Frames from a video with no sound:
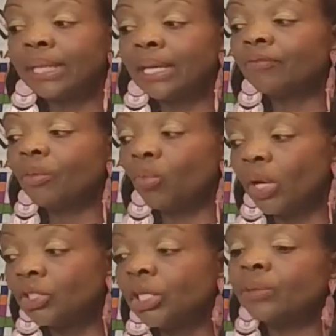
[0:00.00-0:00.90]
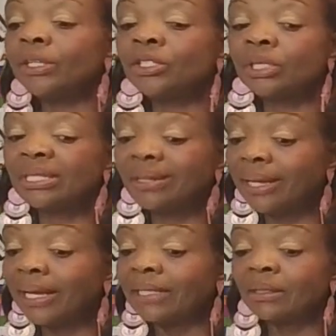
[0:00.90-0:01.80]
down from one generation to the
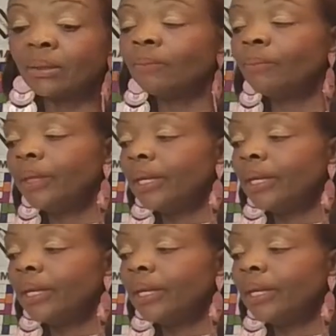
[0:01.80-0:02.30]
next. So